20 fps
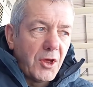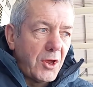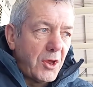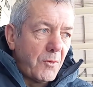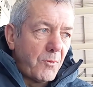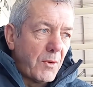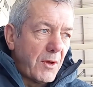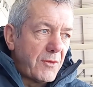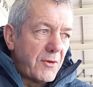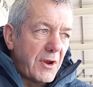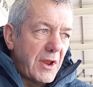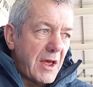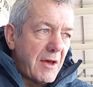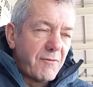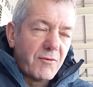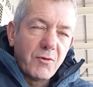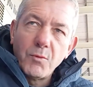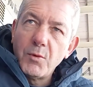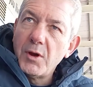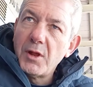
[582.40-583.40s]
And whether it
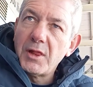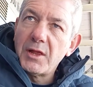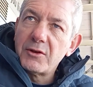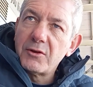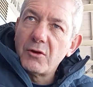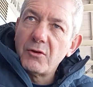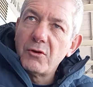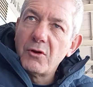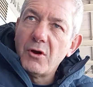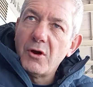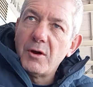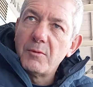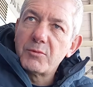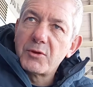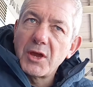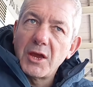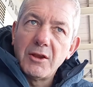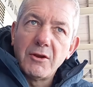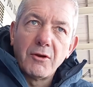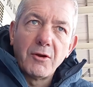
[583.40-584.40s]
ever will, I don't know. I'm
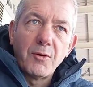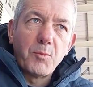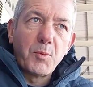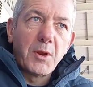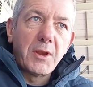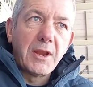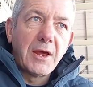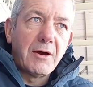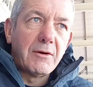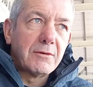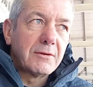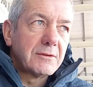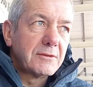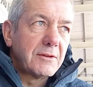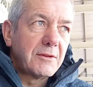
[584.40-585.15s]
getting on a bit now.